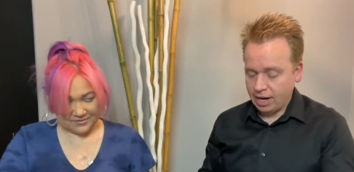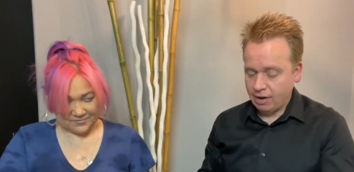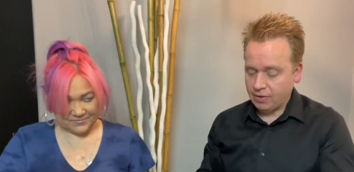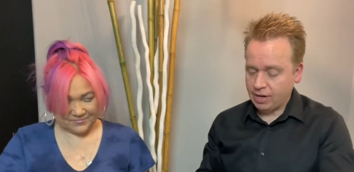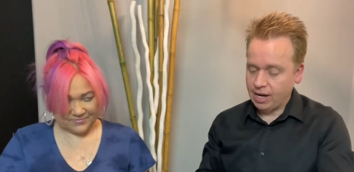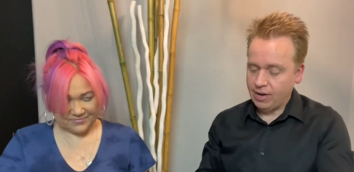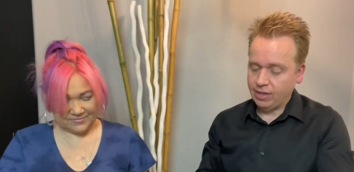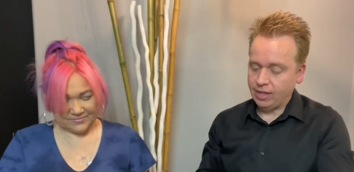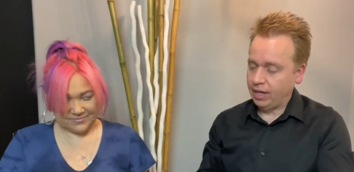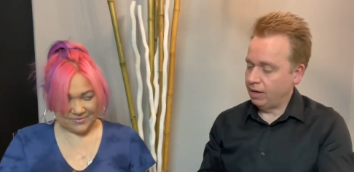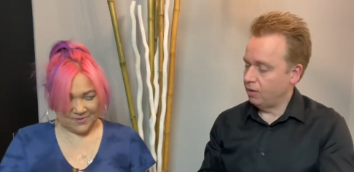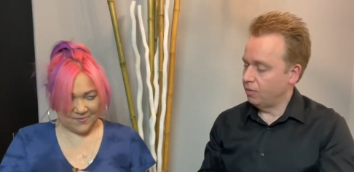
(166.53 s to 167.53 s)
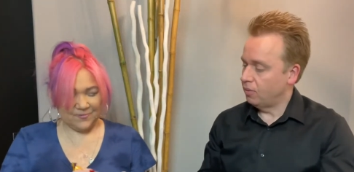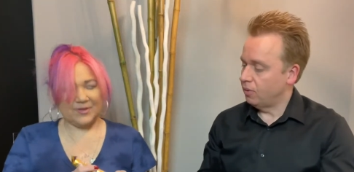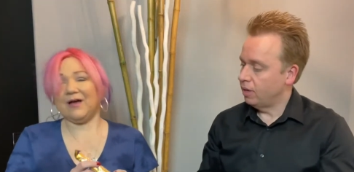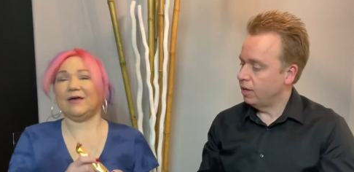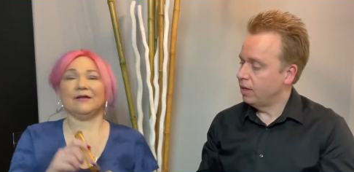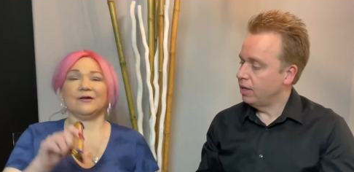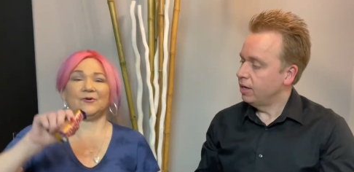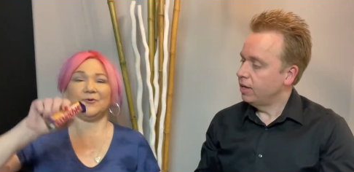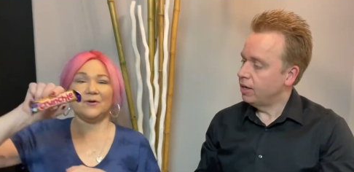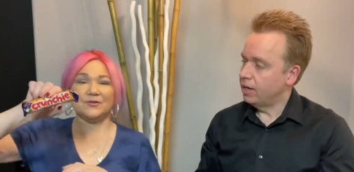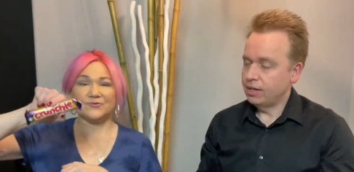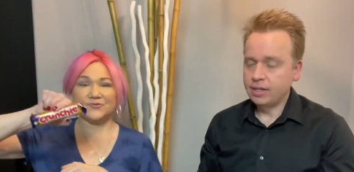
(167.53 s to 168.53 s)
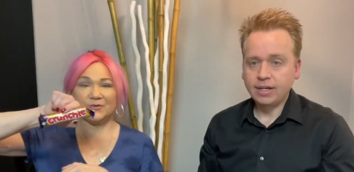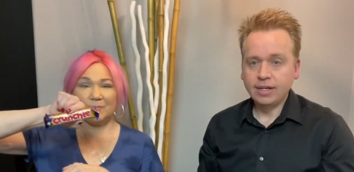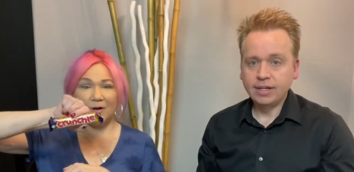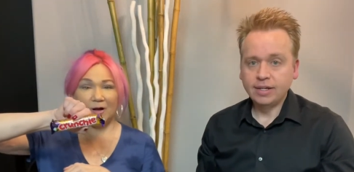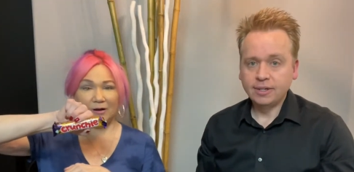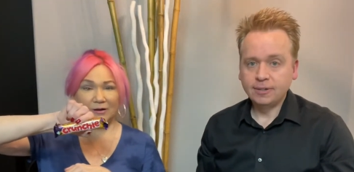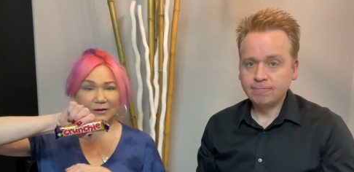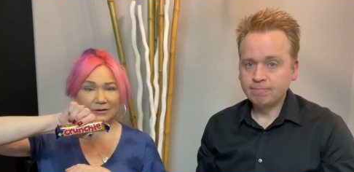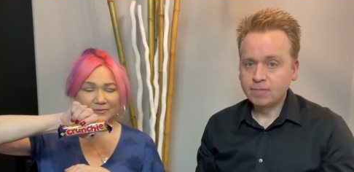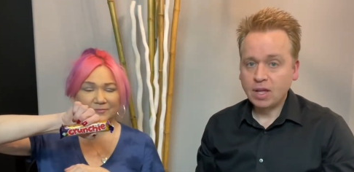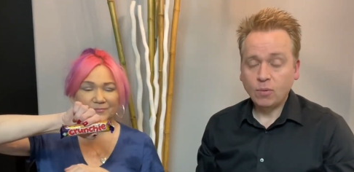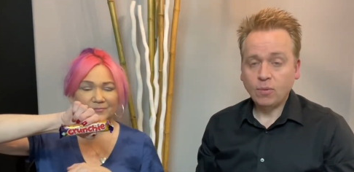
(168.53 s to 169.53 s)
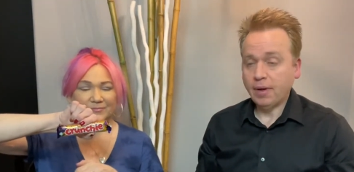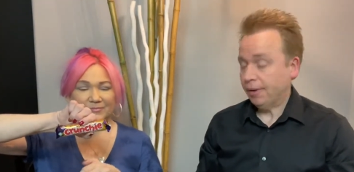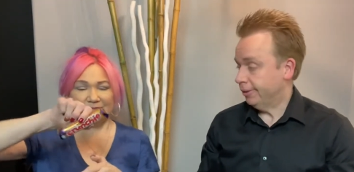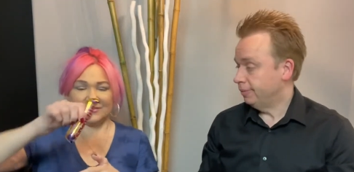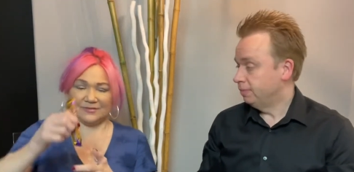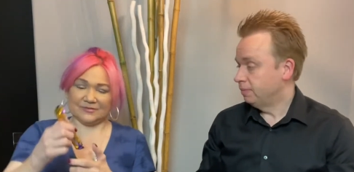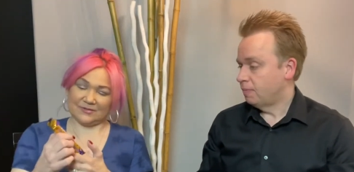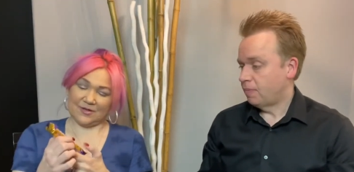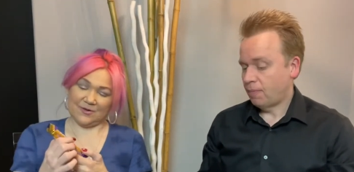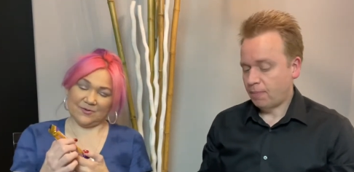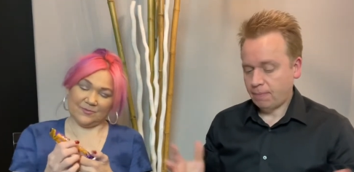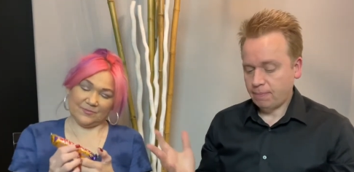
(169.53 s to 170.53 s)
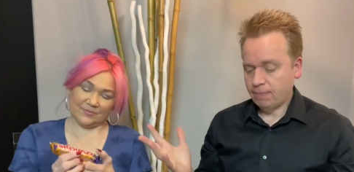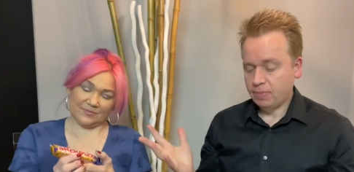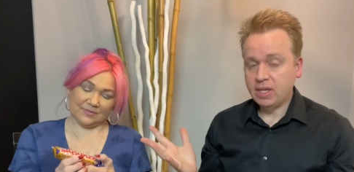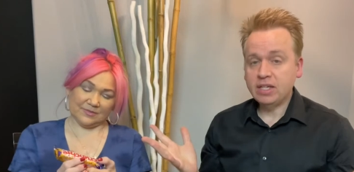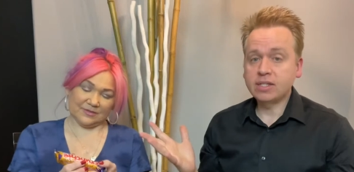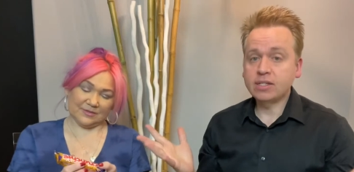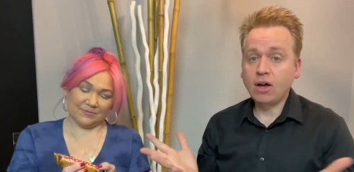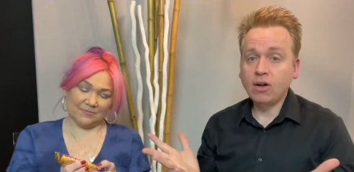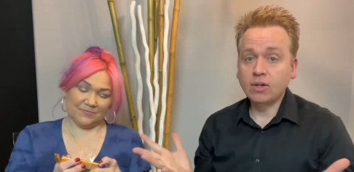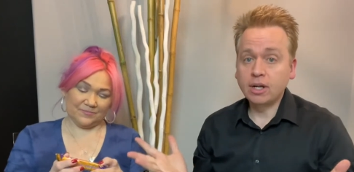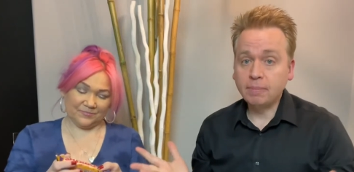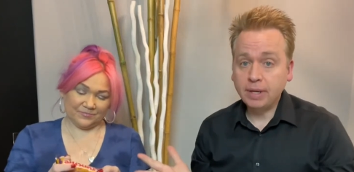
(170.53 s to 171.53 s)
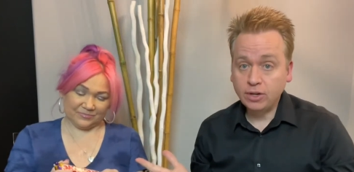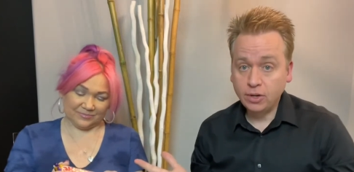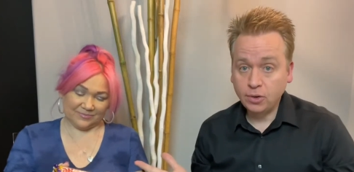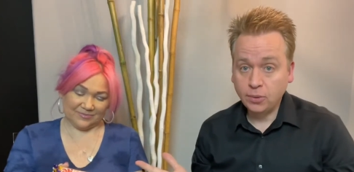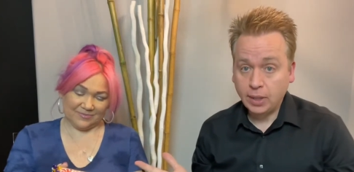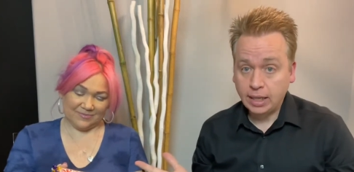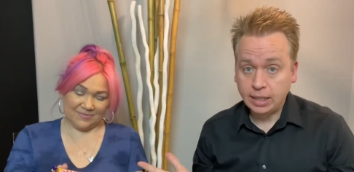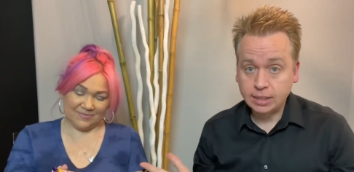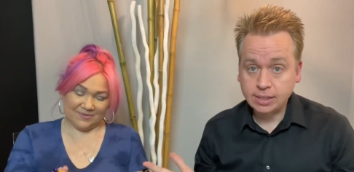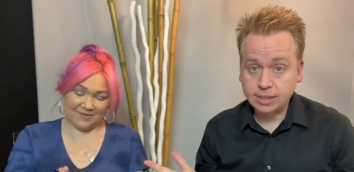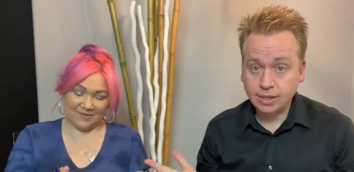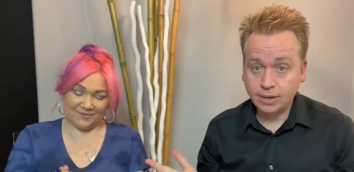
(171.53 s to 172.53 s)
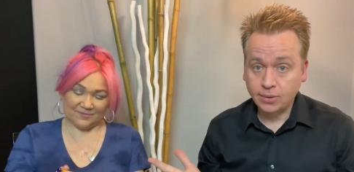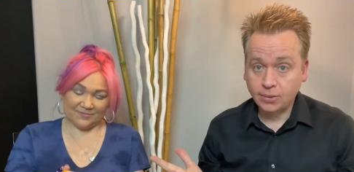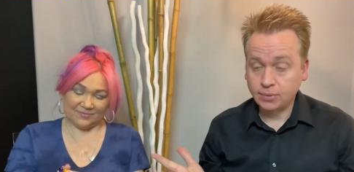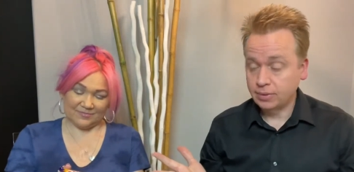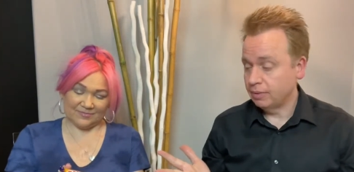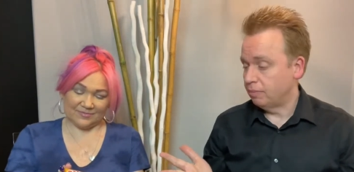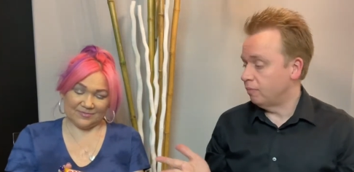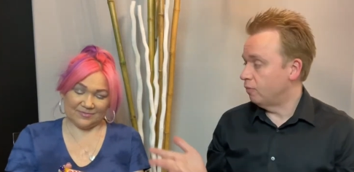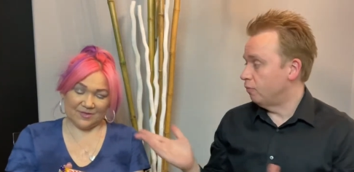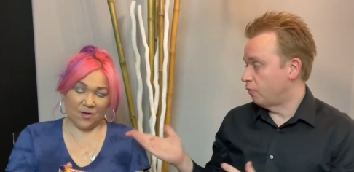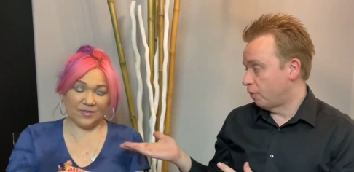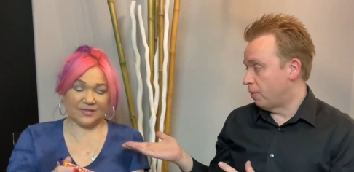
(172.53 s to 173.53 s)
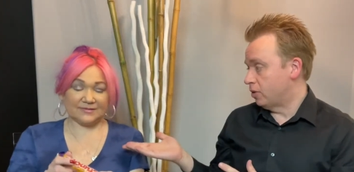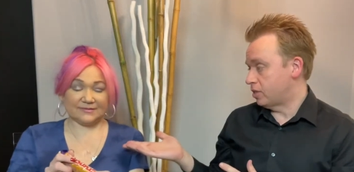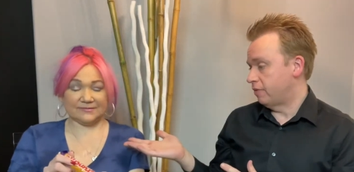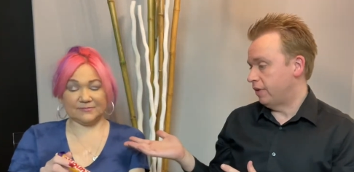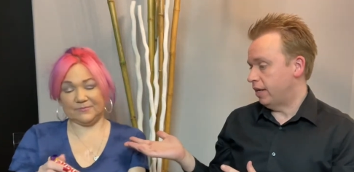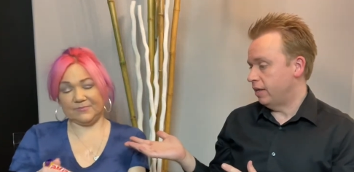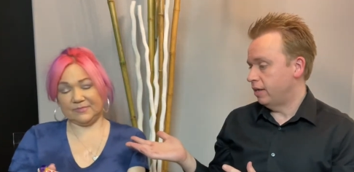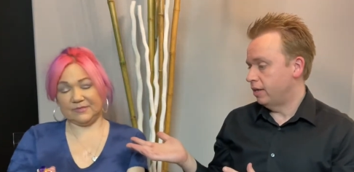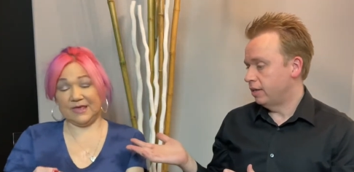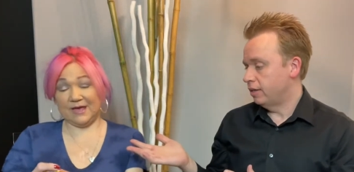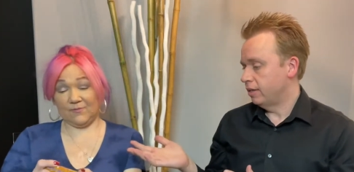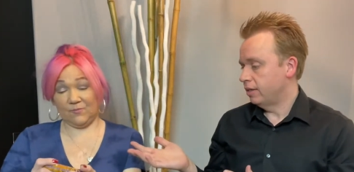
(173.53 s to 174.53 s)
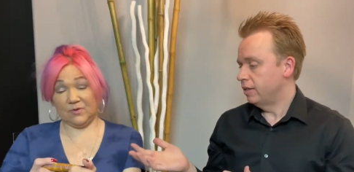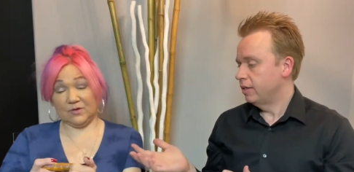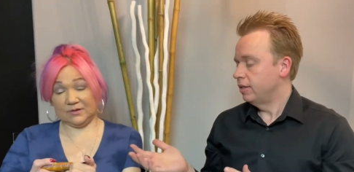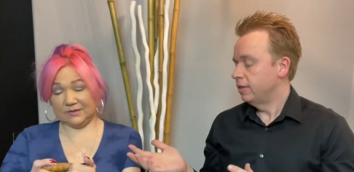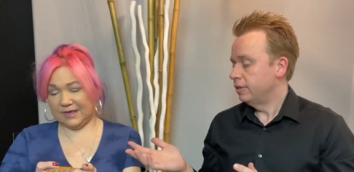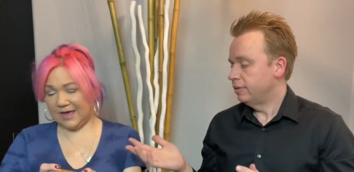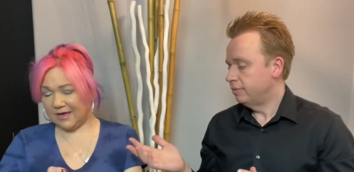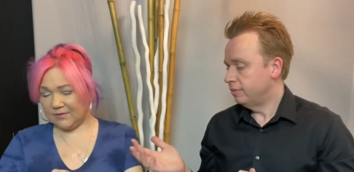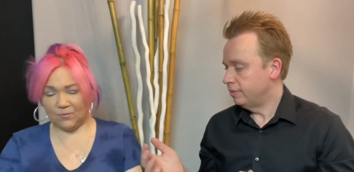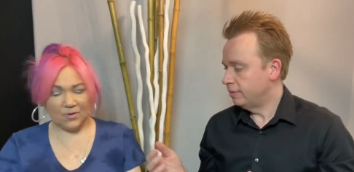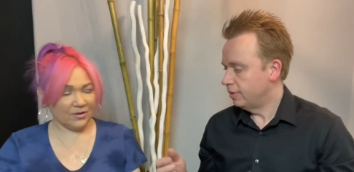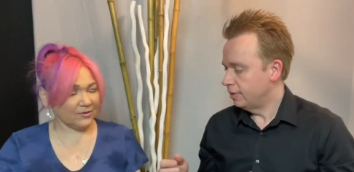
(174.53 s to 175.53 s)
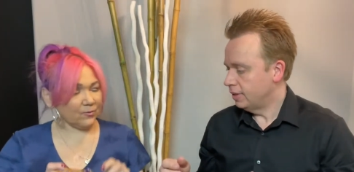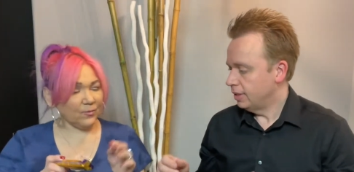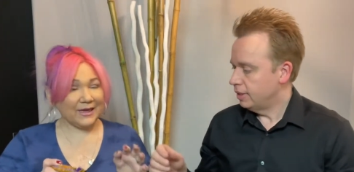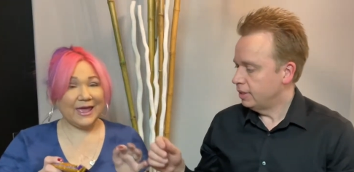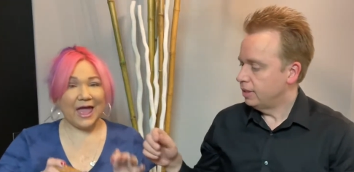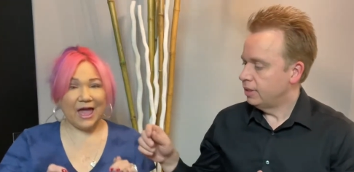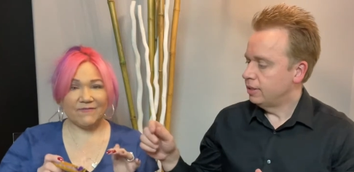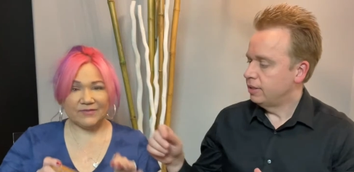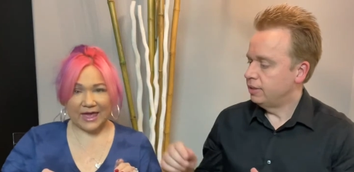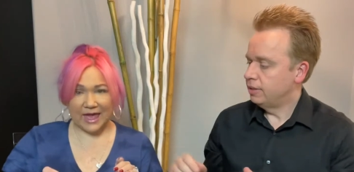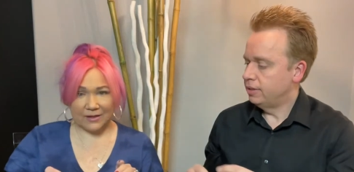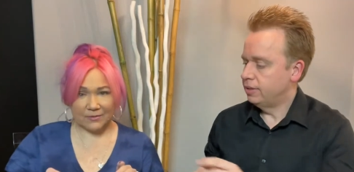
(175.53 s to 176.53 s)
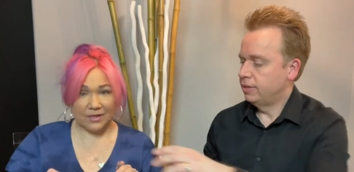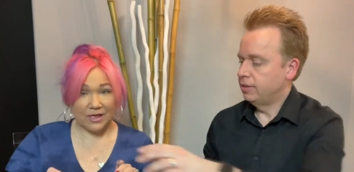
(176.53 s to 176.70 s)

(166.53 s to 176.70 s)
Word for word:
Speaker 1: every now and then.
Speaker 2: We got a Crunchie bar. So.
Speaker 1: This is all gonna be new to us, so oh, for most is, of it.
Speaker 2: Yeah, well, yeah. Well, we have cat,